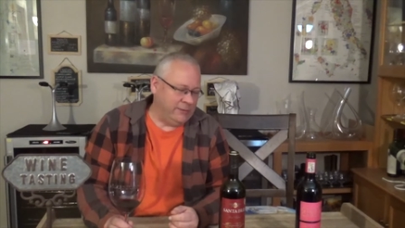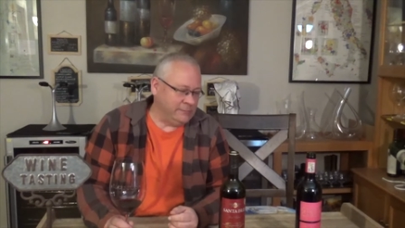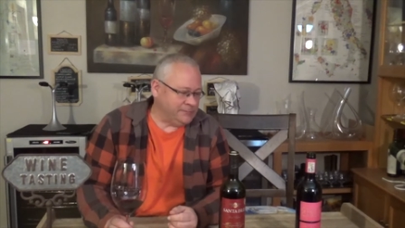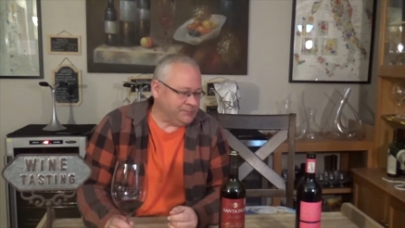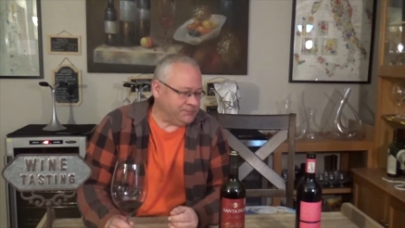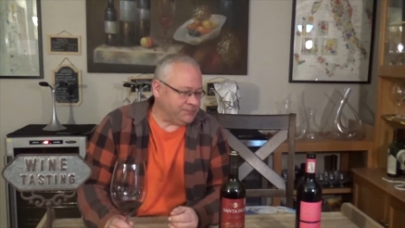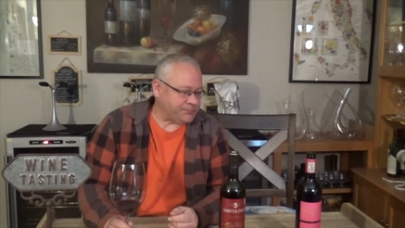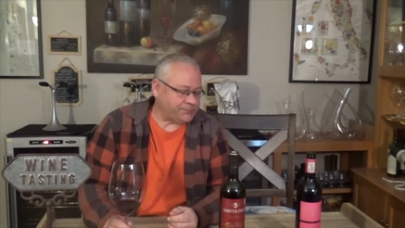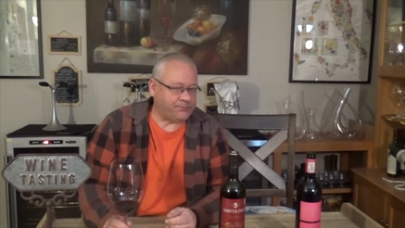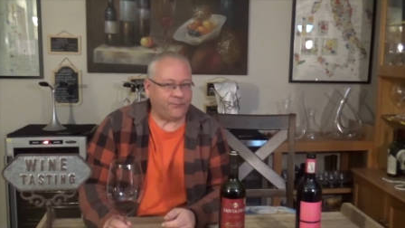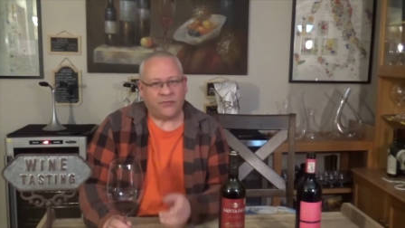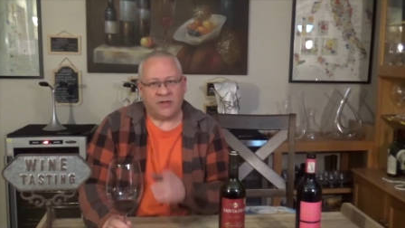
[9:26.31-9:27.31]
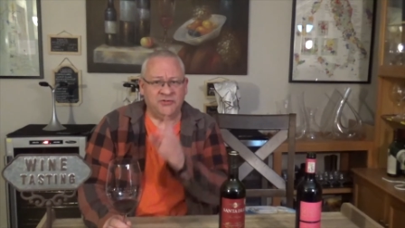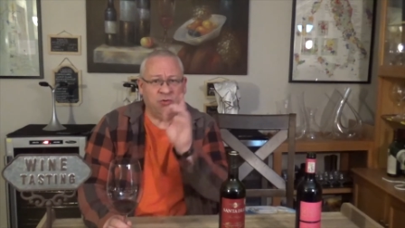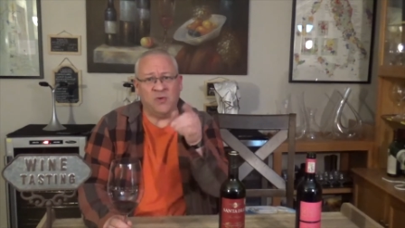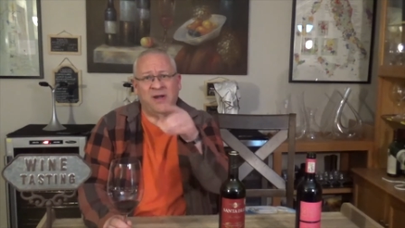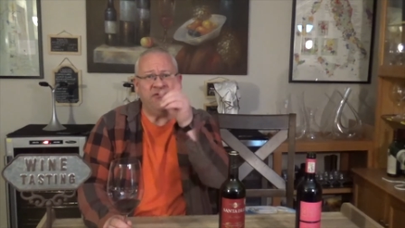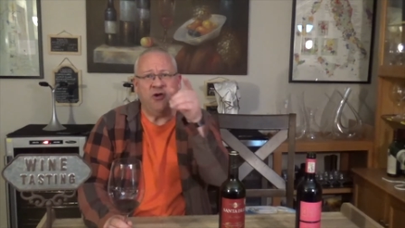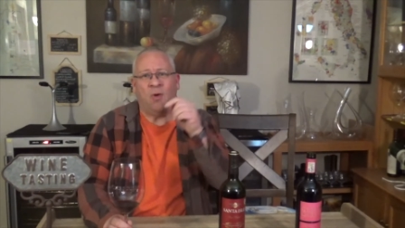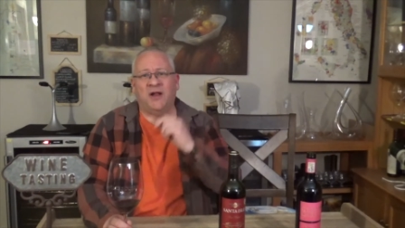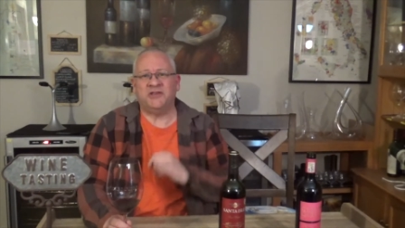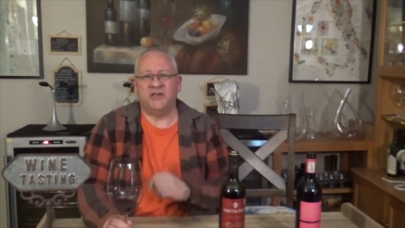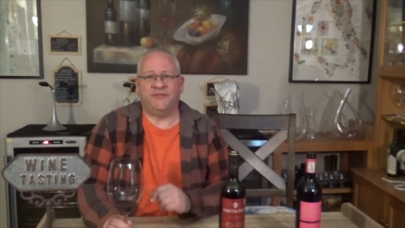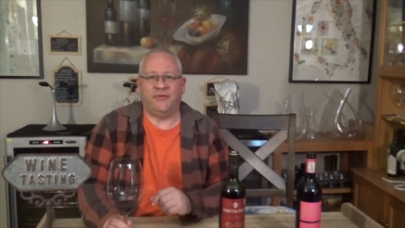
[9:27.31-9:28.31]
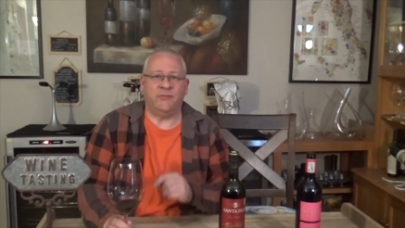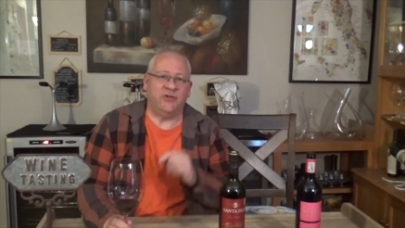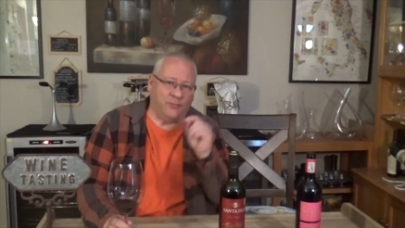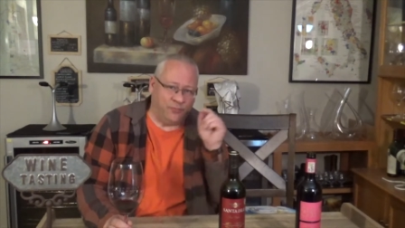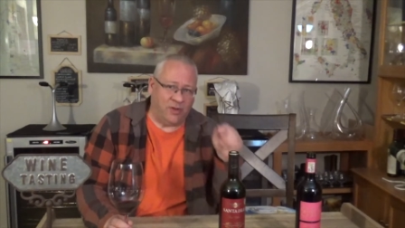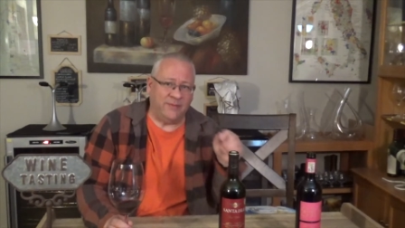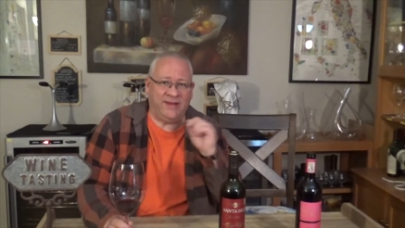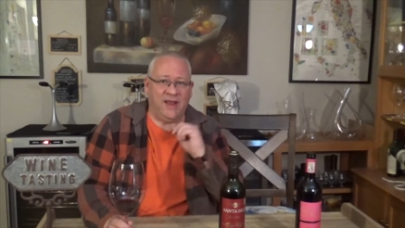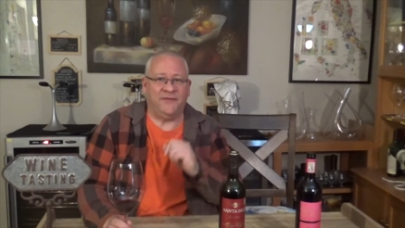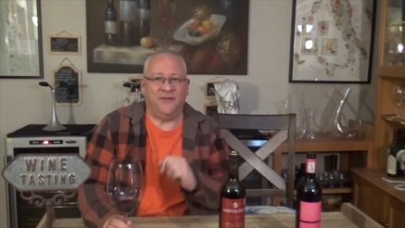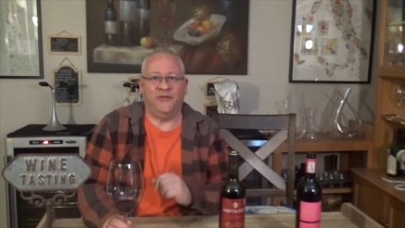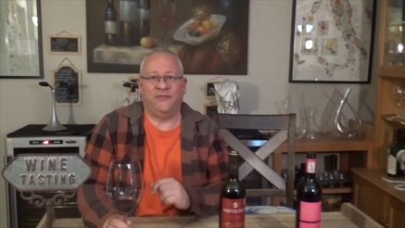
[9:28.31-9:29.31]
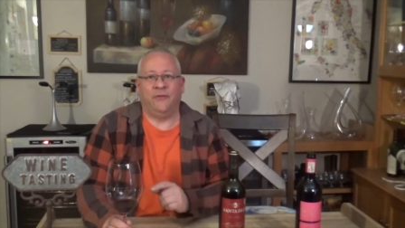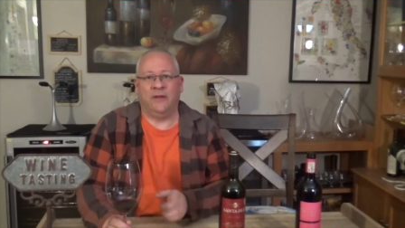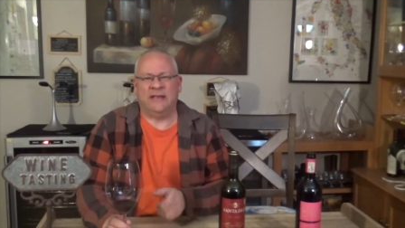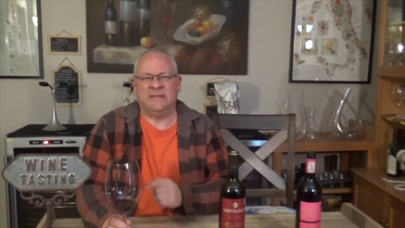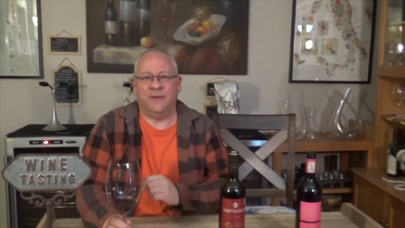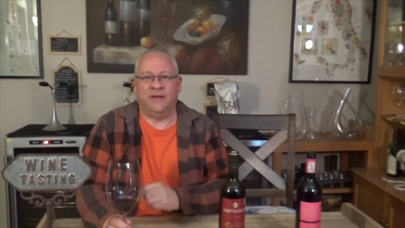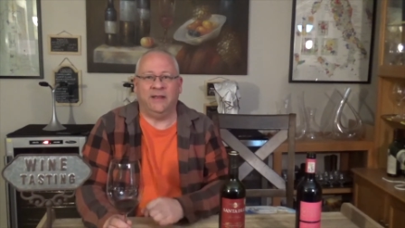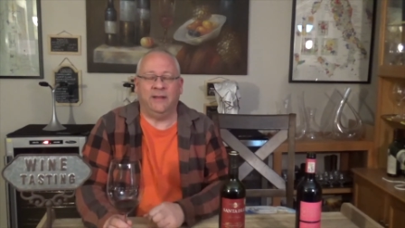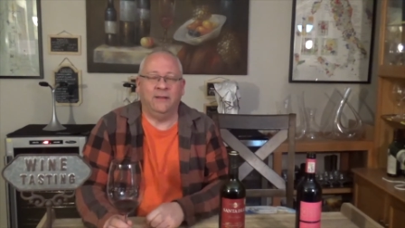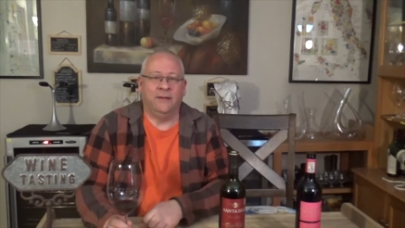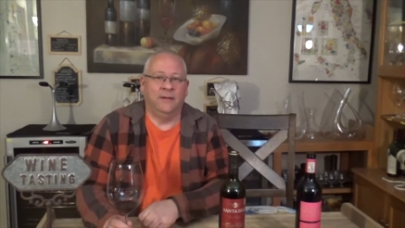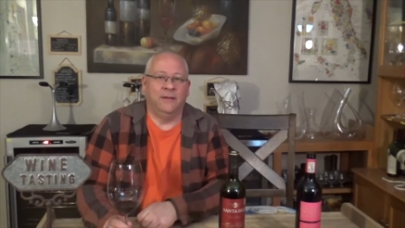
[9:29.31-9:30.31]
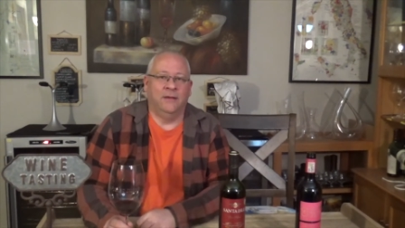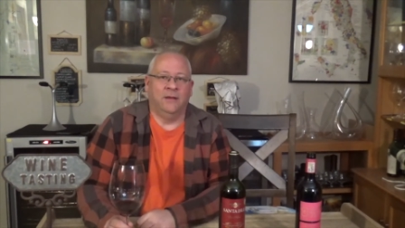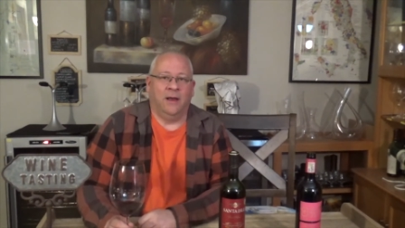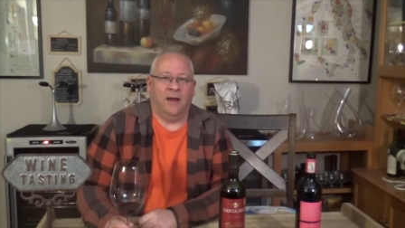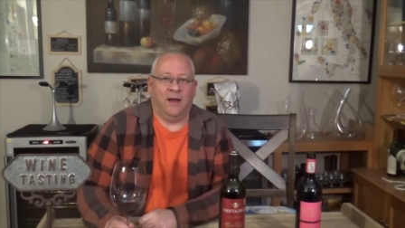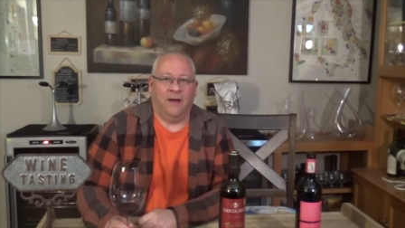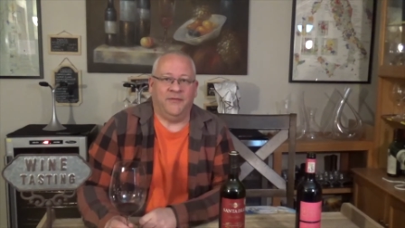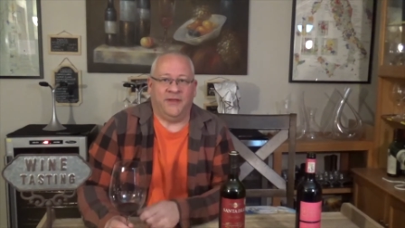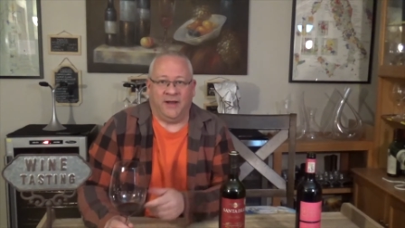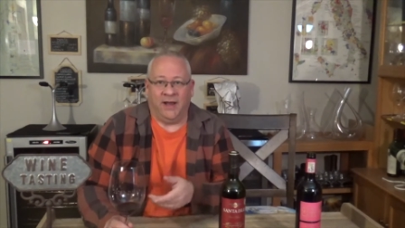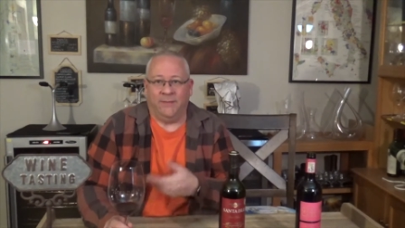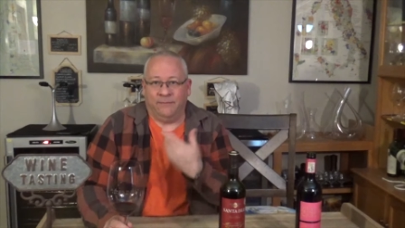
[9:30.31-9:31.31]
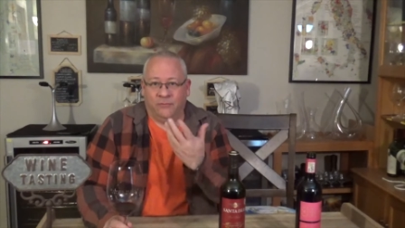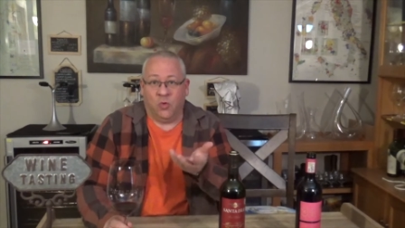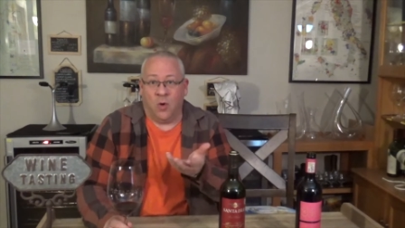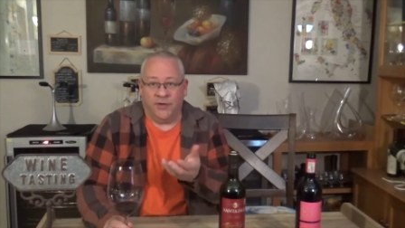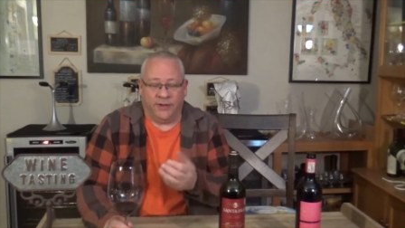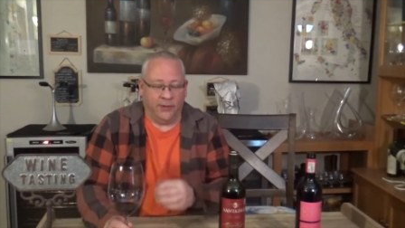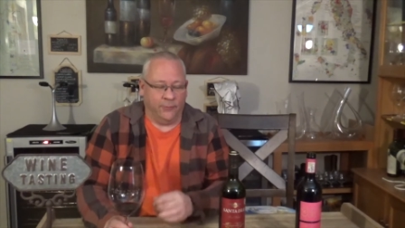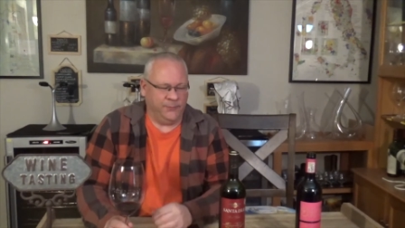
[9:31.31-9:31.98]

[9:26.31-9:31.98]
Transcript: So wherever you're watching this from, you can probably get this for less money than I'm quoting you.